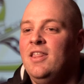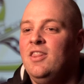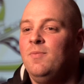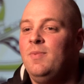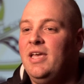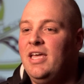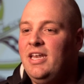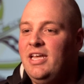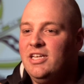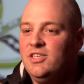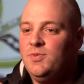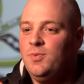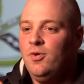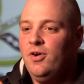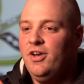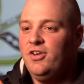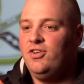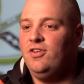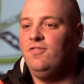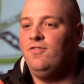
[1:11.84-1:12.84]
The beginning
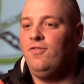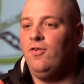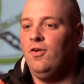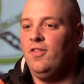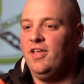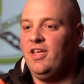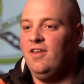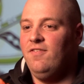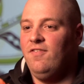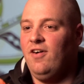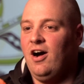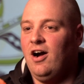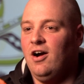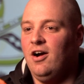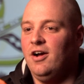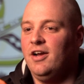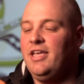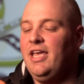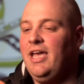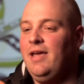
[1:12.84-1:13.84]
inspiration for the
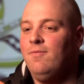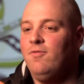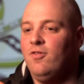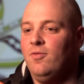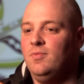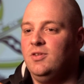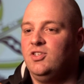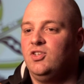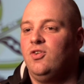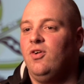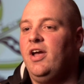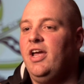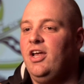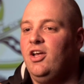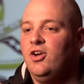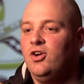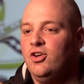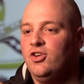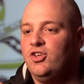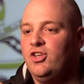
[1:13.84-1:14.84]
Kinvara came from this
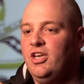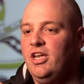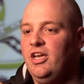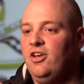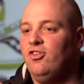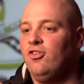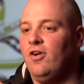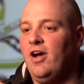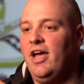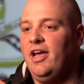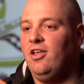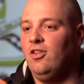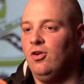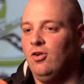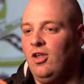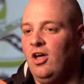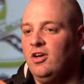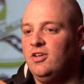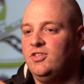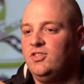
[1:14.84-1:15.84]
great cushioning triangular
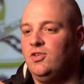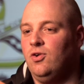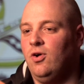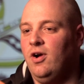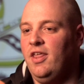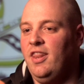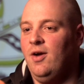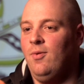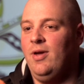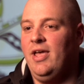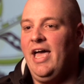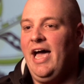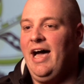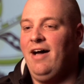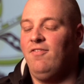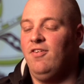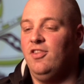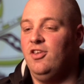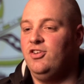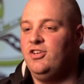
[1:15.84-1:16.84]
lug story that we
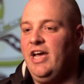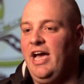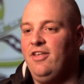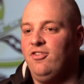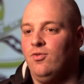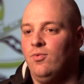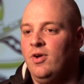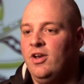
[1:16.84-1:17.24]
have on the Jazz